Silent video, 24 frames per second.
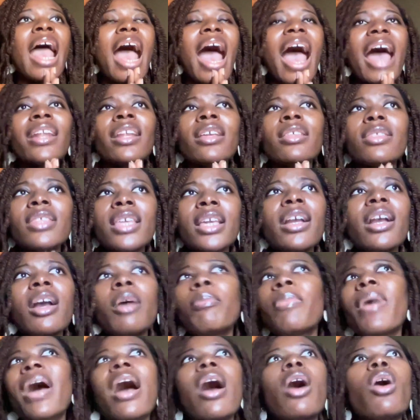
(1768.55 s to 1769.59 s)
And I think
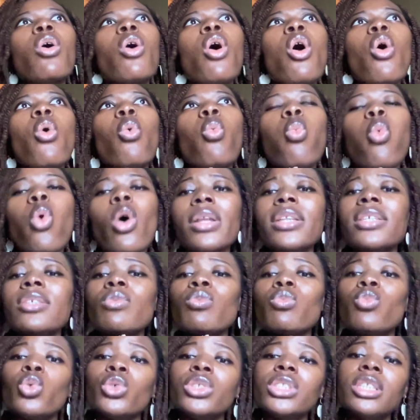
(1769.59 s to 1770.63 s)
about what is
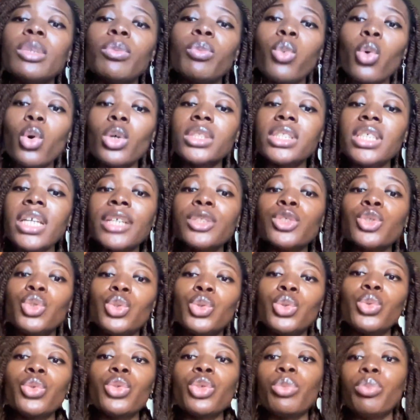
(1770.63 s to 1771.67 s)
most important
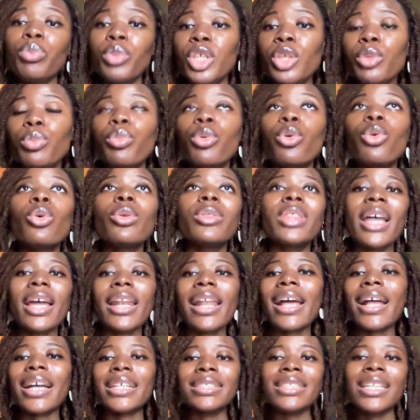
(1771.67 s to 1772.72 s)
to the people that
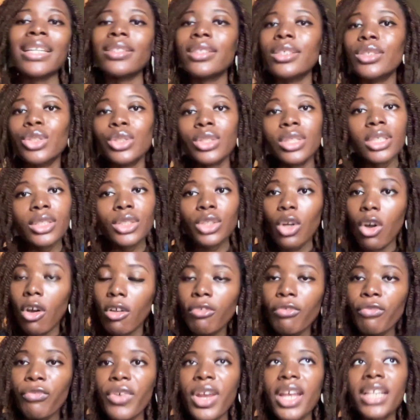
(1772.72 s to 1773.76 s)
are attending this
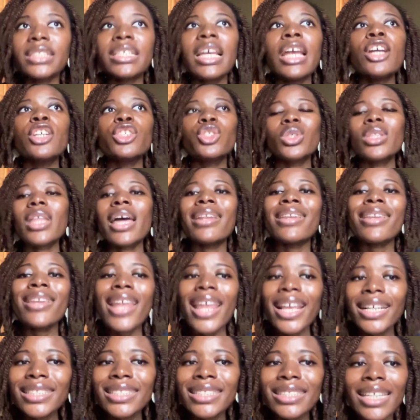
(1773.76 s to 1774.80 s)
conference, so that
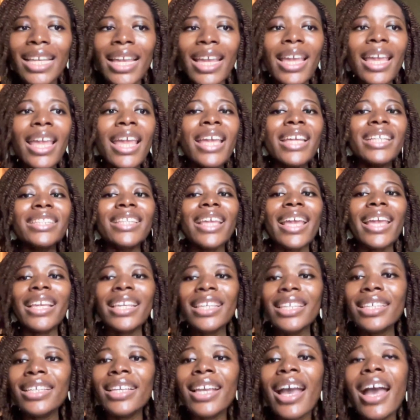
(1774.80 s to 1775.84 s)
next year they're
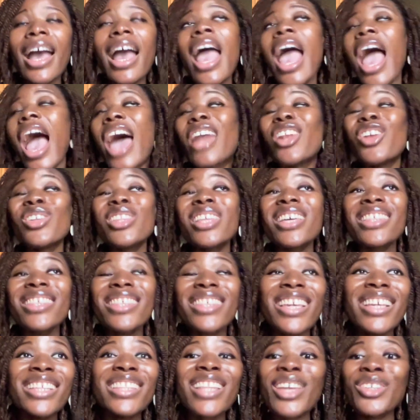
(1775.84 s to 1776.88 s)
eager. Another
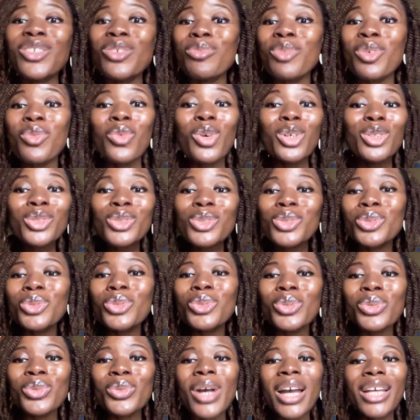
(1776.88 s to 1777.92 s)
thing that you may want to
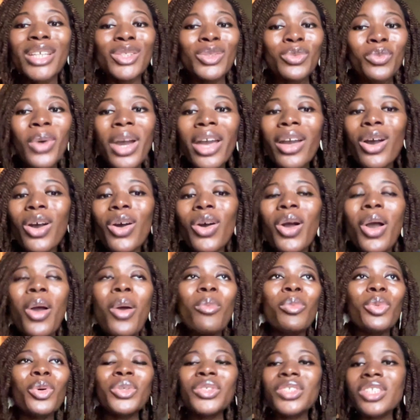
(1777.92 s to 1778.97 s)
do as well
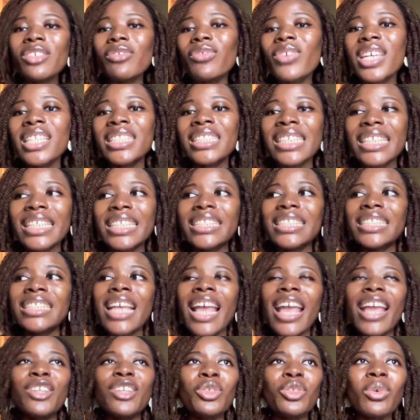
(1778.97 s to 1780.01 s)
post-event is,
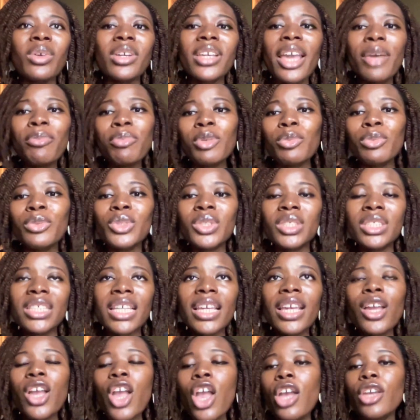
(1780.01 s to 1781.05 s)
get people to
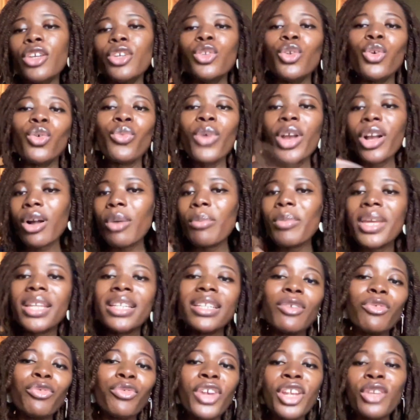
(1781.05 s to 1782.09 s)
say, recommend
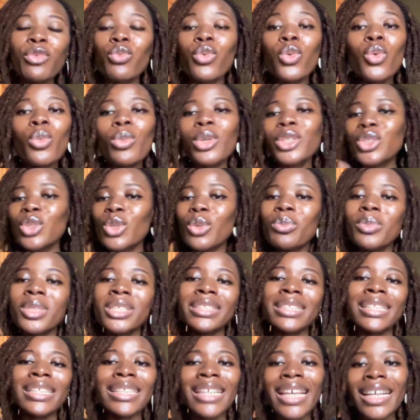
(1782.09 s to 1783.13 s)
a friend who must not miss
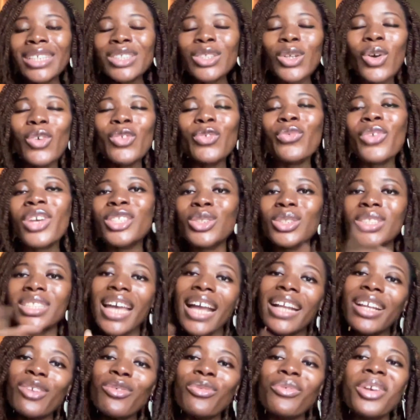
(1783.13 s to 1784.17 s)
the next conference, or
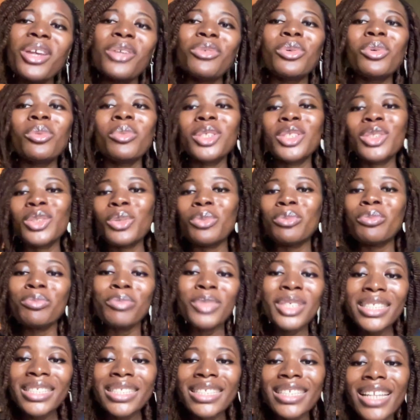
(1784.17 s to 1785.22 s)
tag a friend who must not
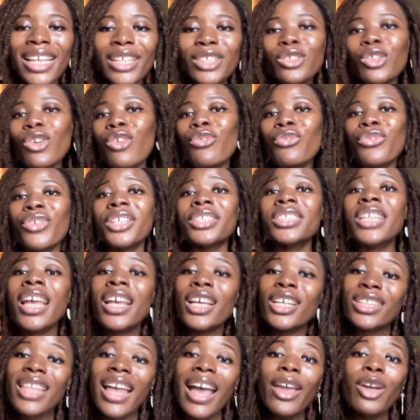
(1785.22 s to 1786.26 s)
miss the next conference.
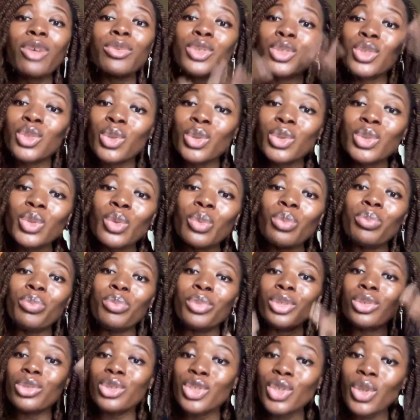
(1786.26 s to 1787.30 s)
That helps you to also
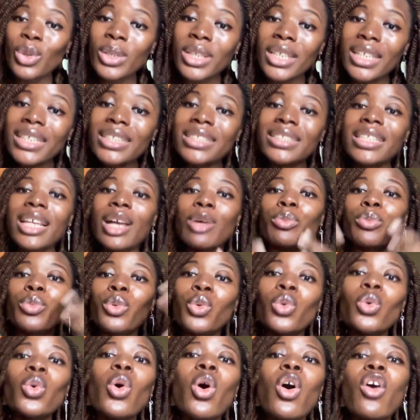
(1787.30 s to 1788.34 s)
build your list and
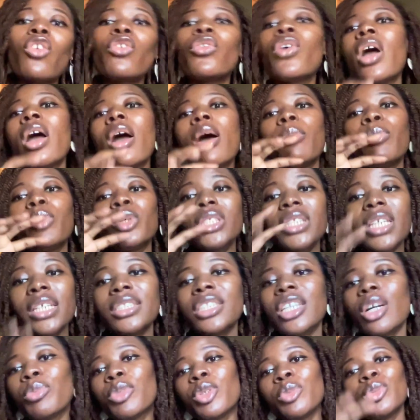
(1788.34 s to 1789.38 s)
pool of
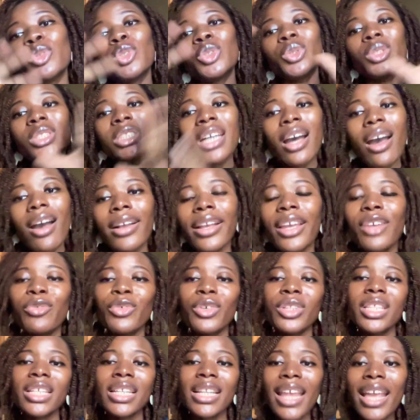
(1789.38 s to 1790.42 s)
potential people to target
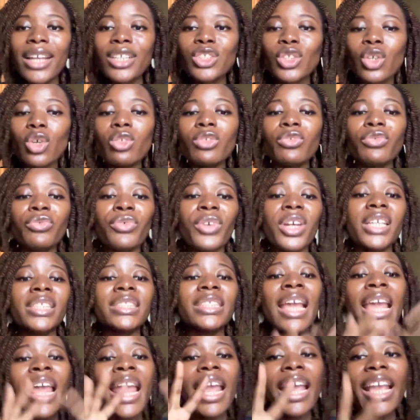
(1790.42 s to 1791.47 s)
for the next conference.
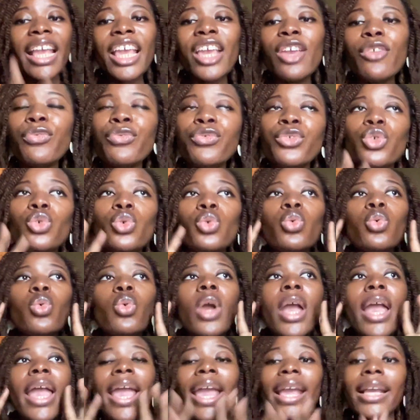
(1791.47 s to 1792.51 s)
If you
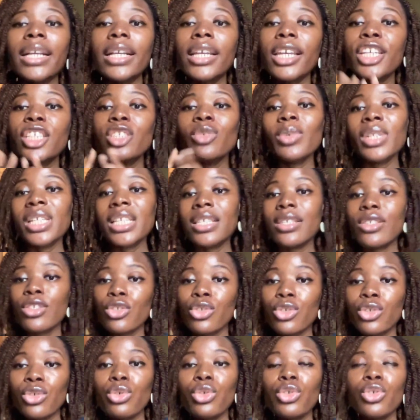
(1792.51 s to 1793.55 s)
engage with the
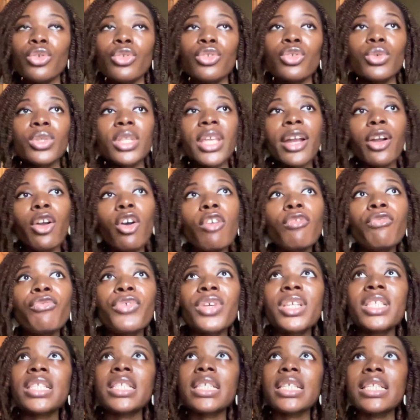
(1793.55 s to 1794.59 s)
institution, so there are
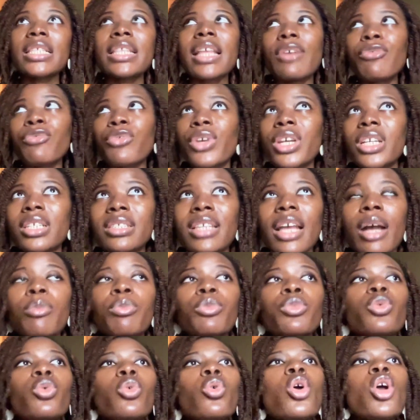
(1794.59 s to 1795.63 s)
conferences that, for
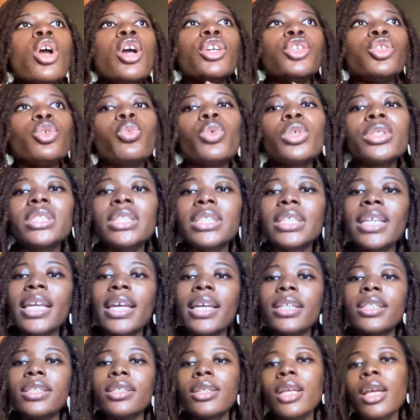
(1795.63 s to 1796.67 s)
example, you want to
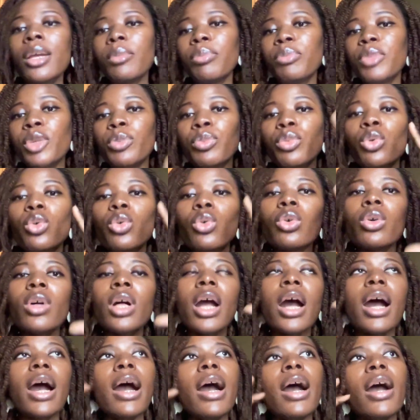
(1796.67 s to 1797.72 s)
get people,
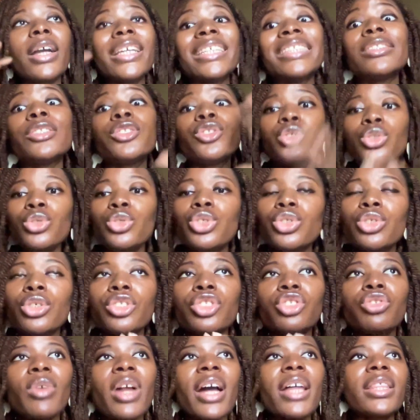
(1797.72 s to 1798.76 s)

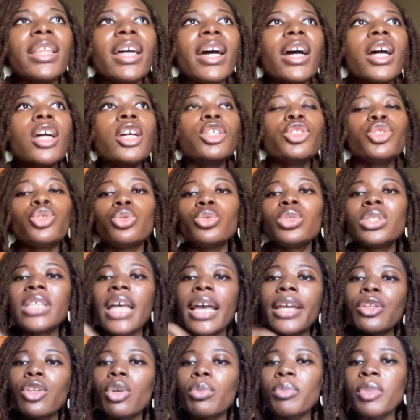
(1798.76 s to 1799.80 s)
institutions rather, to
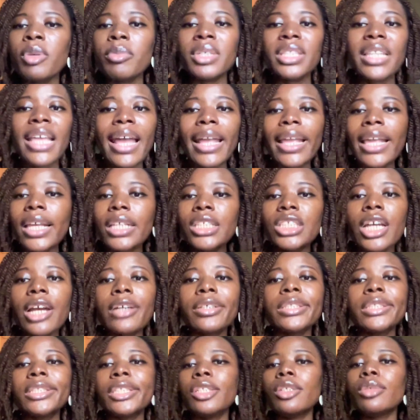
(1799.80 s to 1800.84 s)
sign up maybe their HR
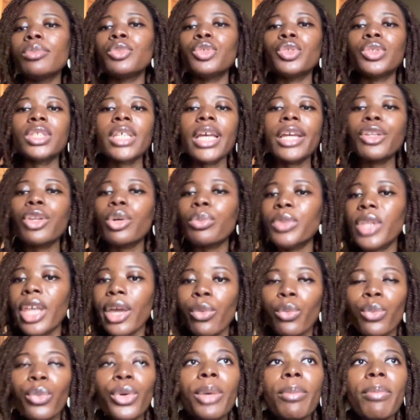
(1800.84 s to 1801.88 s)
team, to sign up their
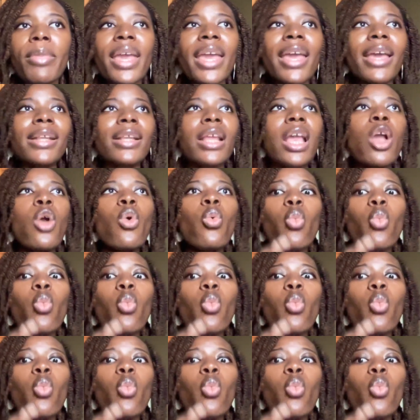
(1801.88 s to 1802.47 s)
women.